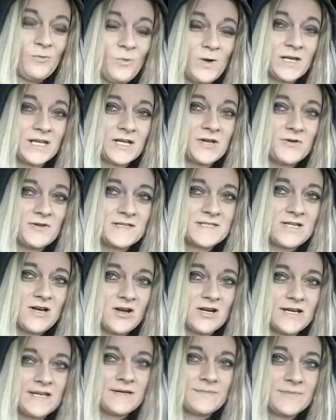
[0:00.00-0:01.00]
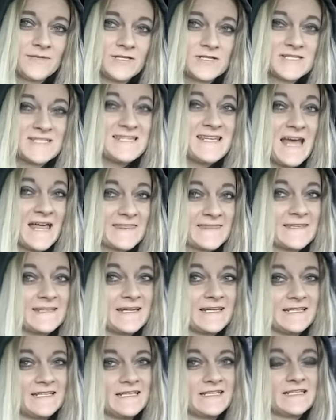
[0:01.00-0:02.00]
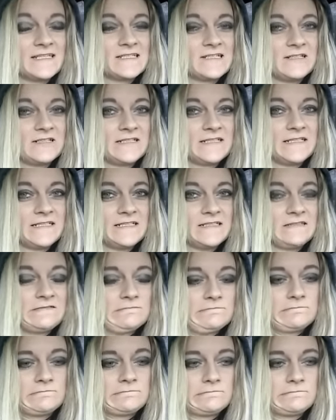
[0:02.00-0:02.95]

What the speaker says: I want to go to Target, but there's nothing I need at Target.